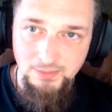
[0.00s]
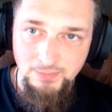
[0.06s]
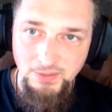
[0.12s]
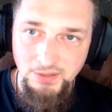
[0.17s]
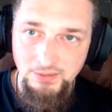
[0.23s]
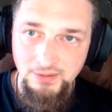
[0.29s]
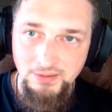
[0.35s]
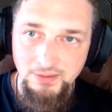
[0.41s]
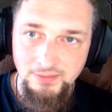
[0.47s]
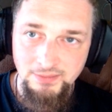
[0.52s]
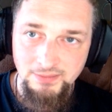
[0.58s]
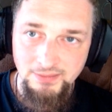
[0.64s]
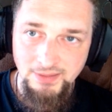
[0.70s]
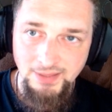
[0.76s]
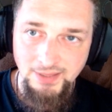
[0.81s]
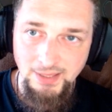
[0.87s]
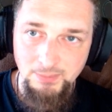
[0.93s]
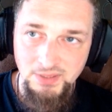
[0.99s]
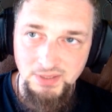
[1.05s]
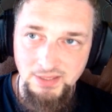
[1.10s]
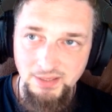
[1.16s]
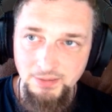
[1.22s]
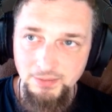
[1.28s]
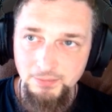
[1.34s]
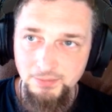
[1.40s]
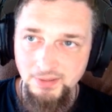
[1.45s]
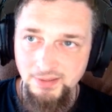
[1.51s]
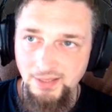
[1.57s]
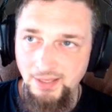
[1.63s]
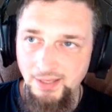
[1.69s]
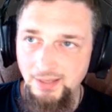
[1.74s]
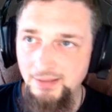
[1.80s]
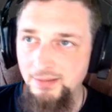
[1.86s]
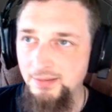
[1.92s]
mark that happened here with
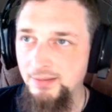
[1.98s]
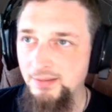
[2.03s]
that.